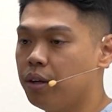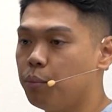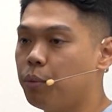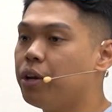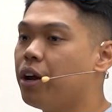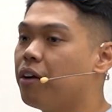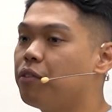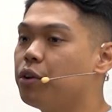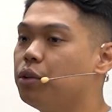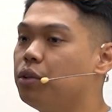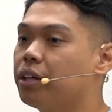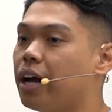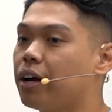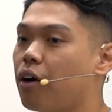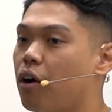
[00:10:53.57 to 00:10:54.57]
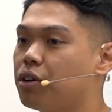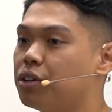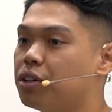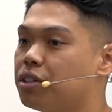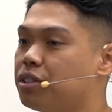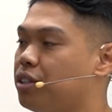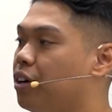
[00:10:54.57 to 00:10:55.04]
Whenever you look at
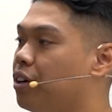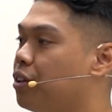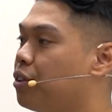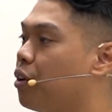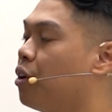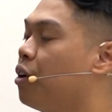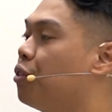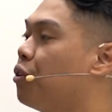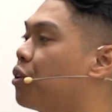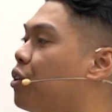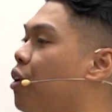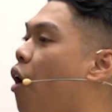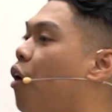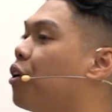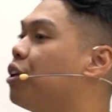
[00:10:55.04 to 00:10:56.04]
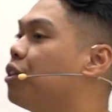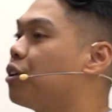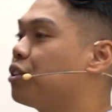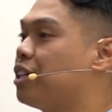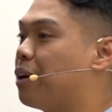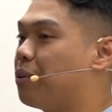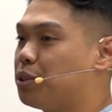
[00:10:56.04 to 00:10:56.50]
gardeners, they're guarding
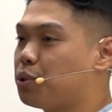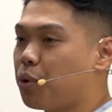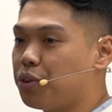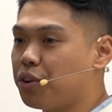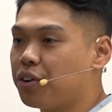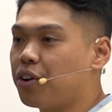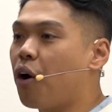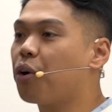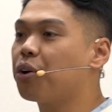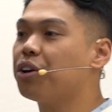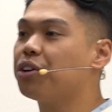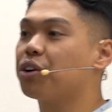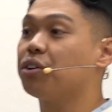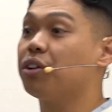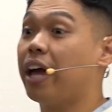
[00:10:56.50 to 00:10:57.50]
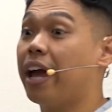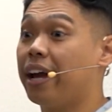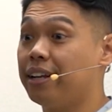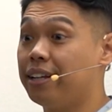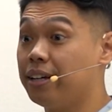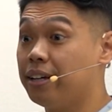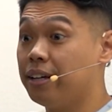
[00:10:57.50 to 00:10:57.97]
their territory. They're guarding their
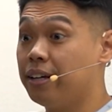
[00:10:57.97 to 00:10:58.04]
land.